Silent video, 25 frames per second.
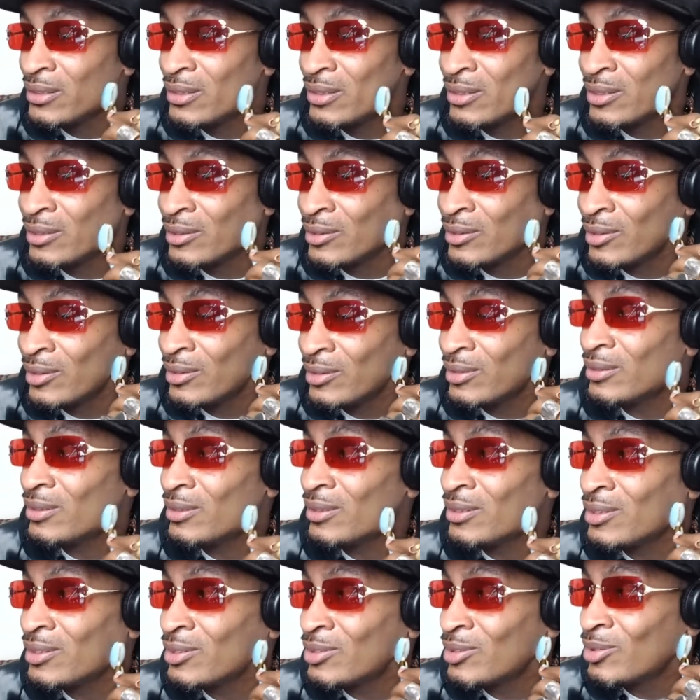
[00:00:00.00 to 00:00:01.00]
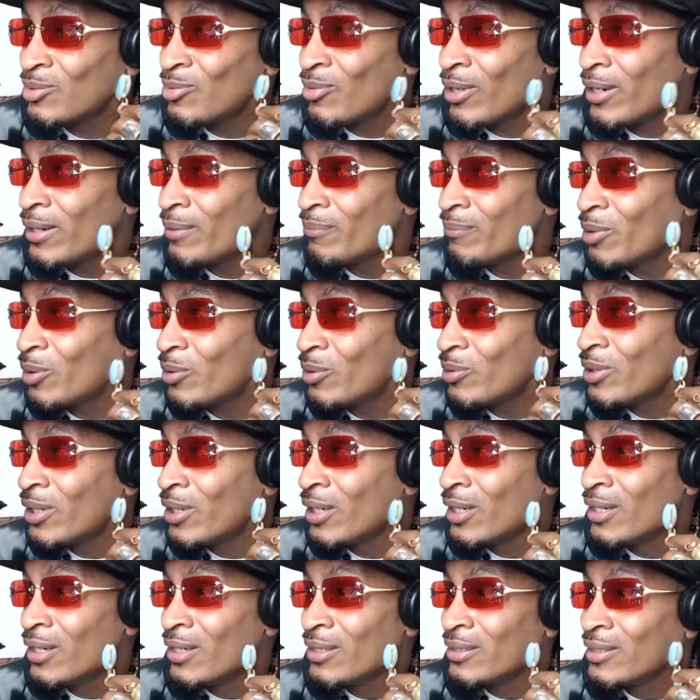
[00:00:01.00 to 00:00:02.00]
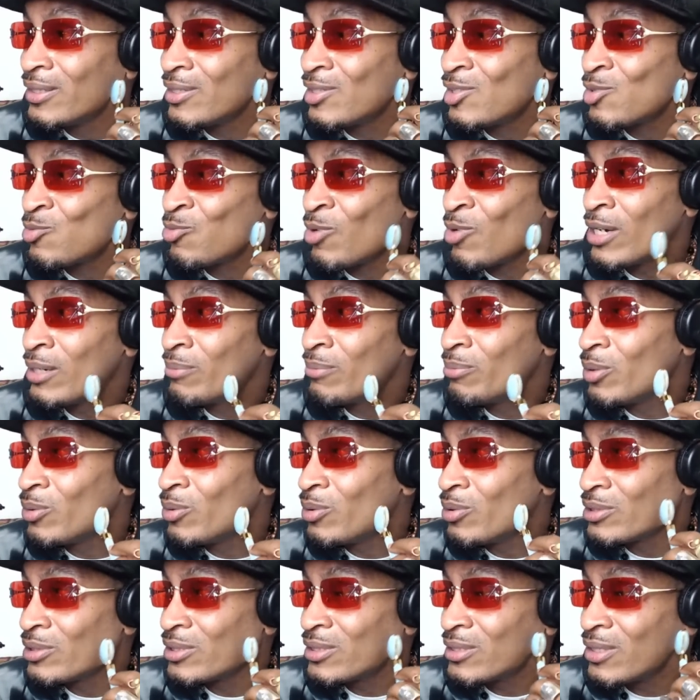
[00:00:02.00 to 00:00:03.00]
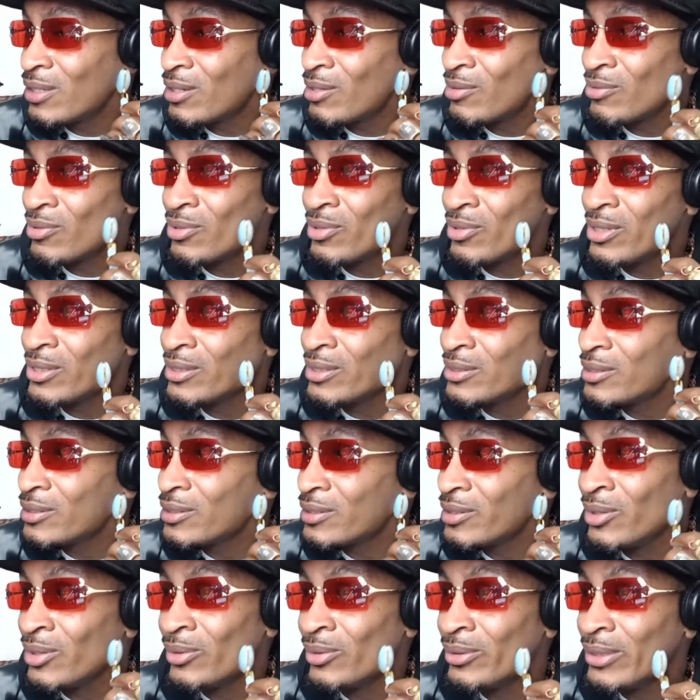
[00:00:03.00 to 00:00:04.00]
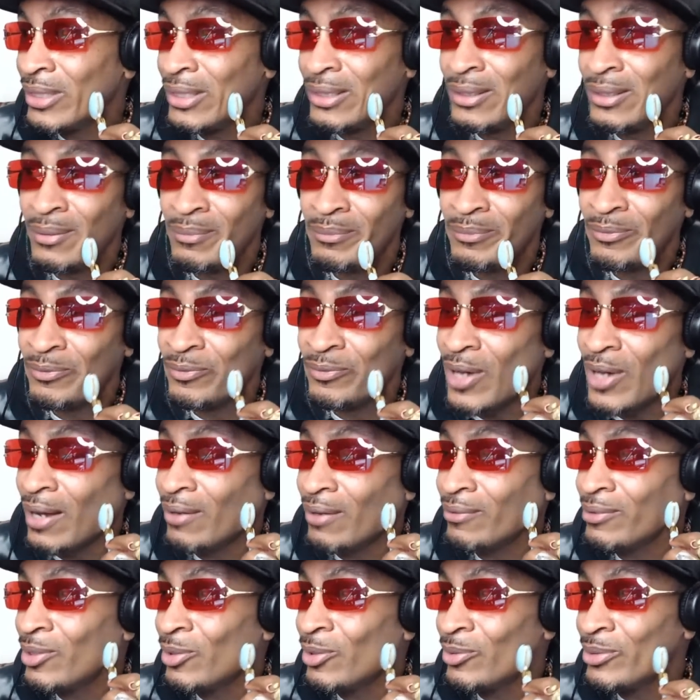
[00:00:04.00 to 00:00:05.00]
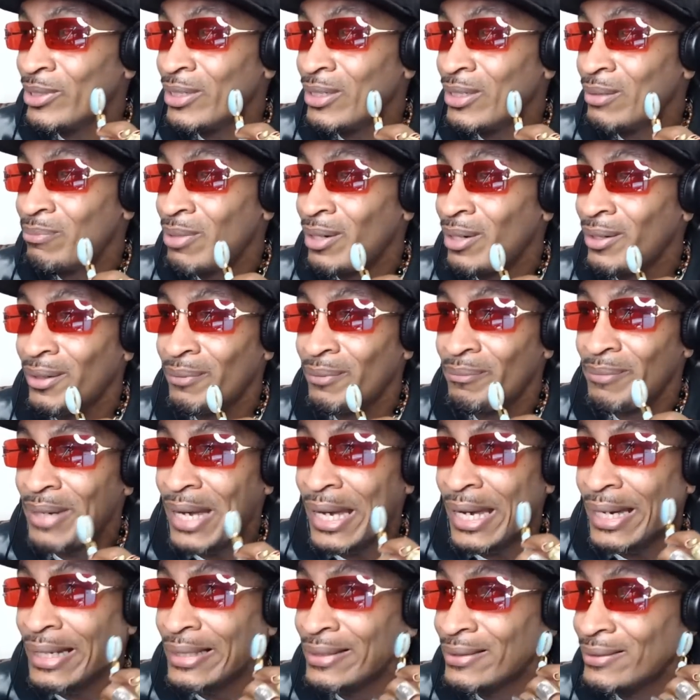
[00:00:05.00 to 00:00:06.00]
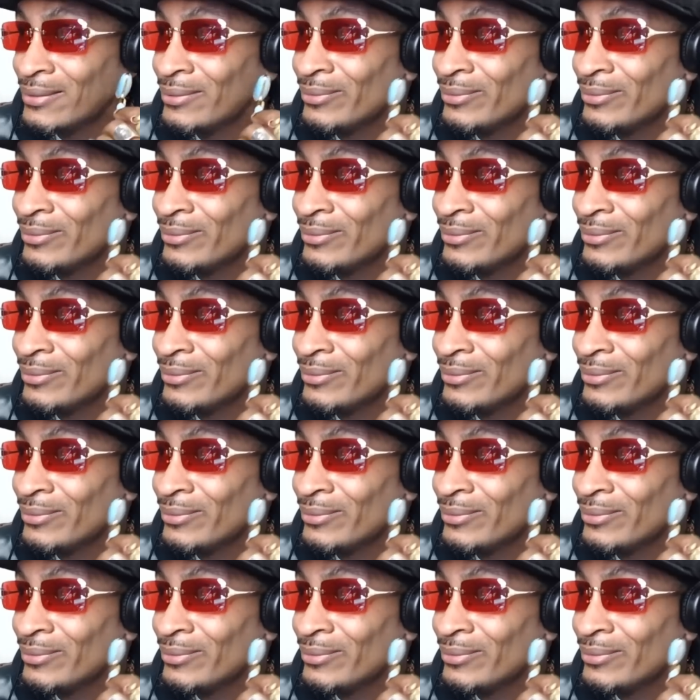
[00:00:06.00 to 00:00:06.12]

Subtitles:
This is the rainbow. This is rainbow on steroids. You don't need them five. You don't need a Birkin bag.